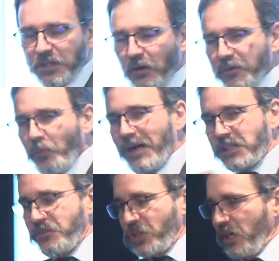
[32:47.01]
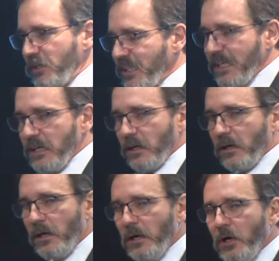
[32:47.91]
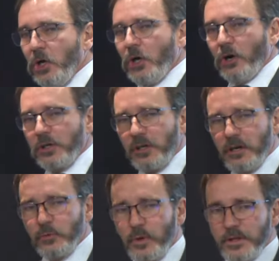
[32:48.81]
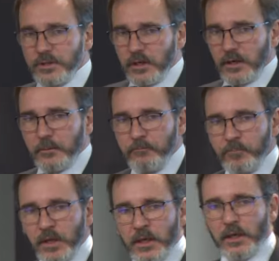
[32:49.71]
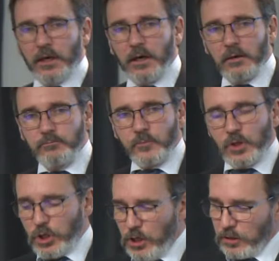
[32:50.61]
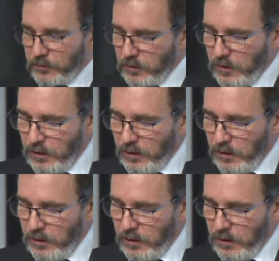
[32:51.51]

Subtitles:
Now, the relative shares here are done with current